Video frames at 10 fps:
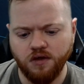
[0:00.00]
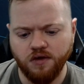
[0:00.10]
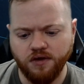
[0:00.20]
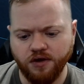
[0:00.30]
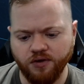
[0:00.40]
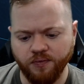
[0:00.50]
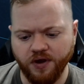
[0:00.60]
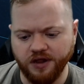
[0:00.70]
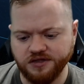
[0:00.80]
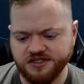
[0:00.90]

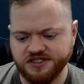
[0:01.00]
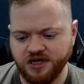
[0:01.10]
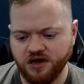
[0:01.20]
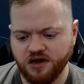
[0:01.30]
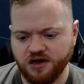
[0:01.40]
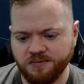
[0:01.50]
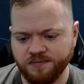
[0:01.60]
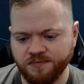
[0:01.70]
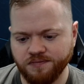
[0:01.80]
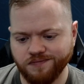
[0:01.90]
Alright,
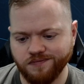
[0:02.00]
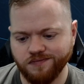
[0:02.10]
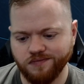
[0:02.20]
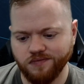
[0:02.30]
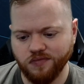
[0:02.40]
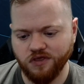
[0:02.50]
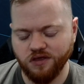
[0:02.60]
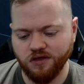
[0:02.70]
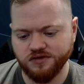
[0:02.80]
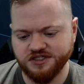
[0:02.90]
some
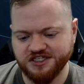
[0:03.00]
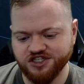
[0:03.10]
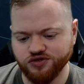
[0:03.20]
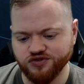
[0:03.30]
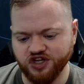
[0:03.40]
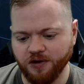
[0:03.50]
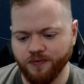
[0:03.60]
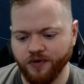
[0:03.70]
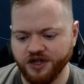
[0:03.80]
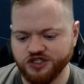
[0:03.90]
Sisters
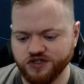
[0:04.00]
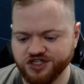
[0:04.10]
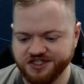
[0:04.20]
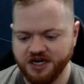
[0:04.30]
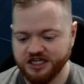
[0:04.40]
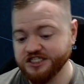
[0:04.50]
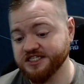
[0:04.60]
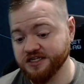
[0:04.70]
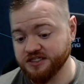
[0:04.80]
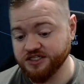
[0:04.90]
upgrades, which is nice
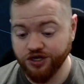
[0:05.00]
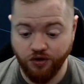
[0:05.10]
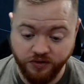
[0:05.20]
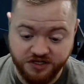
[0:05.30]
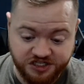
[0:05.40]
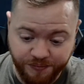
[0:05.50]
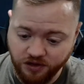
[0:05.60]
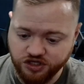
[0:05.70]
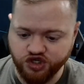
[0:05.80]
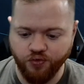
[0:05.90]
since, you know,
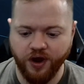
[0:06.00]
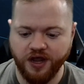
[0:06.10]
Isabella's great,